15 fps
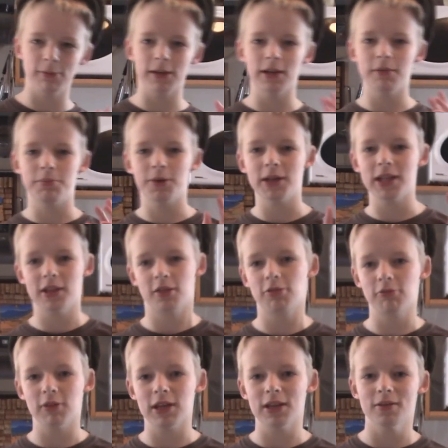so we're going to put in
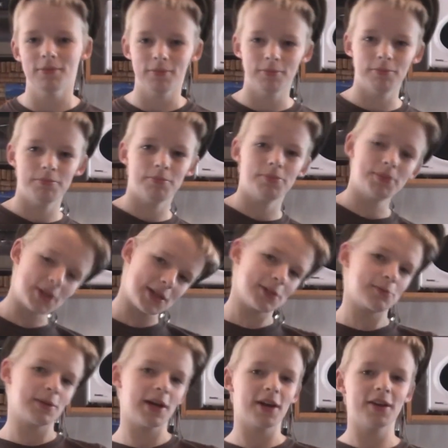3
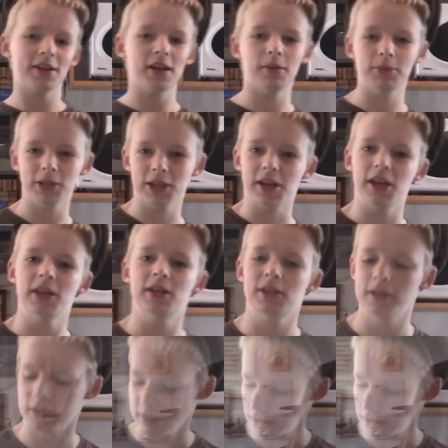because we are doubling it. It's